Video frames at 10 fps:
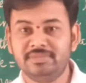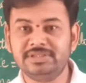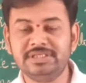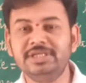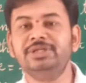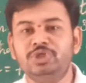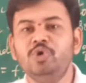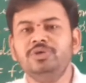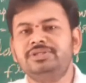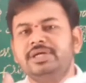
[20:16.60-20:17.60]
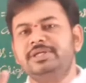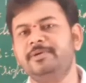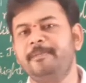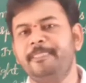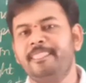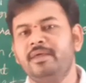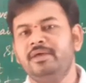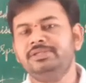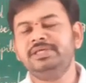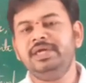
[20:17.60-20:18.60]
It shows
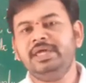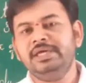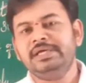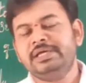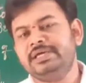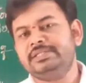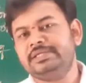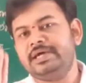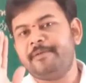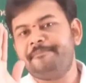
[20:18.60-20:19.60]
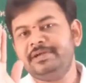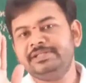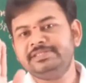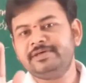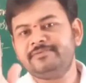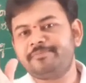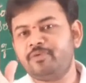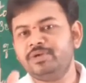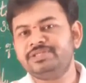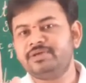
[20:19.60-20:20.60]
that, see, the appearance of the
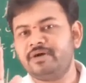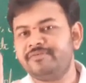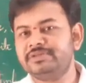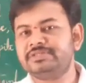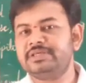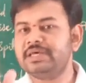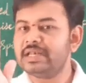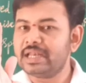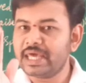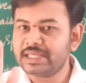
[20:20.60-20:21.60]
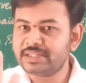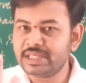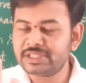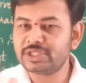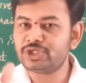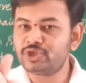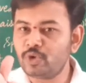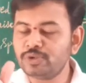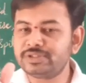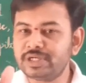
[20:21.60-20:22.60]
police officer like this
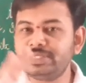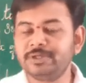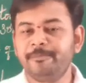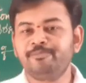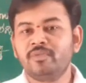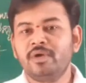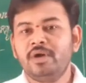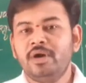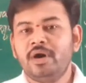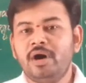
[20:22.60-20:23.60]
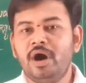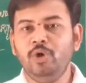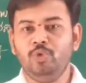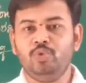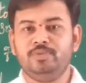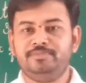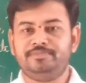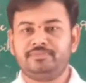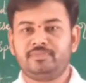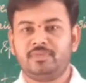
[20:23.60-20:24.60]
shows that
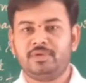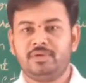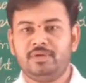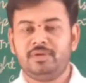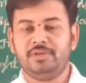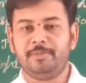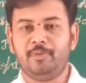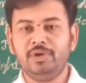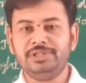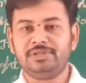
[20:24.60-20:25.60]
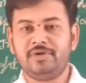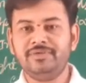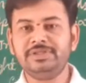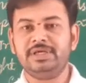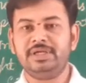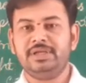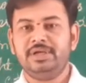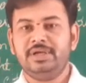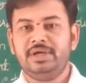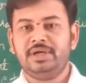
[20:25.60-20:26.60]
how the police officer